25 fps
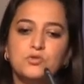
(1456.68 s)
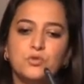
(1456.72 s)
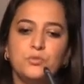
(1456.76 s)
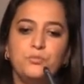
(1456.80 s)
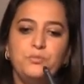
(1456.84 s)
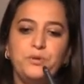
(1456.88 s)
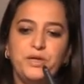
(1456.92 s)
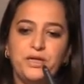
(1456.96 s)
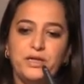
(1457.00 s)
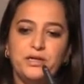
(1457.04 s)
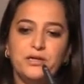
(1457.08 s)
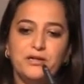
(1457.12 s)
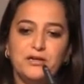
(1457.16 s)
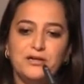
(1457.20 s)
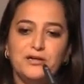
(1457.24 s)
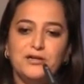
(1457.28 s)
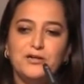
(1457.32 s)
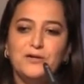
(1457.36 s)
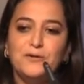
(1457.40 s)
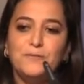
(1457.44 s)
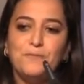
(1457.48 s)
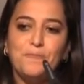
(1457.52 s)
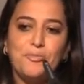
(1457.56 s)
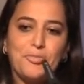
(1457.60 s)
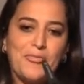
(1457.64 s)
be
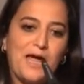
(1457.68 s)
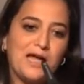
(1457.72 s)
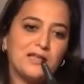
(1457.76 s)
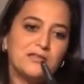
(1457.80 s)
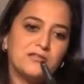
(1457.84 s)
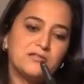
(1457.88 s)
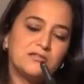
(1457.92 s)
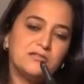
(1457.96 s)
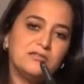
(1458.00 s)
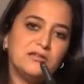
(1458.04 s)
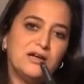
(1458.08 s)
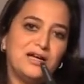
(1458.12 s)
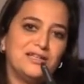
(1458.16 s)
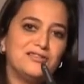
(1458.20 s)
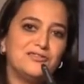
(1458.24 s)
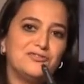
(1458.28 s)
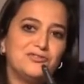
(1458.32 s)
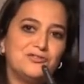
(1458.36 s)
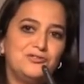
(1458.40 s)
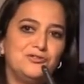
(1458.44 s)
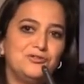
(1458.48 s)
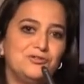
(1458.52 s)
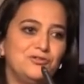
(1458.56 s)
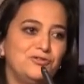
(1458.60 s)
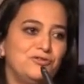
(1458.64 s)
at
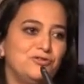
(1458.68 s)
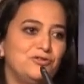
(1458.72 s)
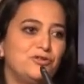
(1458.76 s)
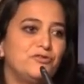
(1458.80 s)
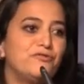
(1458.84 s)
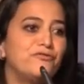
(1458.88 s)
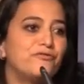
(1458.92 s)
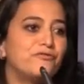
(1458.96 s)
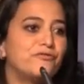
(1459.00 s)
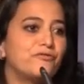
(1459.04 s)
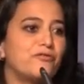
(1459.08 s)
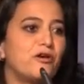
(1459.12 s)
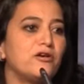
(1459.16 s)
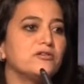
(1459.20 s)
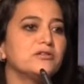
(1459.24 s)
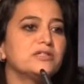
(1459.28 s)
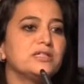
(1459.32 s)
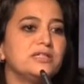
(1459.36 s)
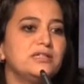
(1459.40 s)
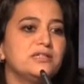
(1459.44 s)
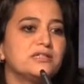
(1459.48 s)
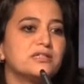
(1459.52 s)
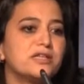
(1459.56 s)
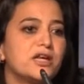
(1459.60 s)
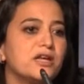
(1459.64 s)
the
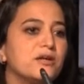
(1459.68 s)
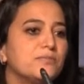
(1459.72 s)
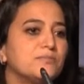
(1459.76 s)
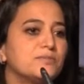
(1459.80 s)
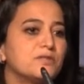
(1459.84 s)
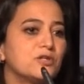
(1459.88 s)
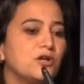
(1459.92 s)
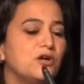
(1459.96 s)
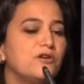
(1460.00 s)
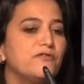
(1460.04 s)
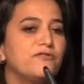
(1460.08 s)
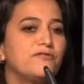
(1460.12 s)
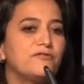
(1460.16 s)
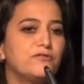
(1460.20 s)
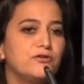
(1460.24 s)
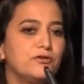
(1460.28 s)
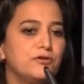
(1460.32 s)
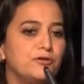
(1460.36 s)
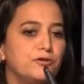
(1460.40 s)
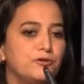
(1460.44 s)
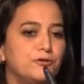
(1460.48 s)
front in terms of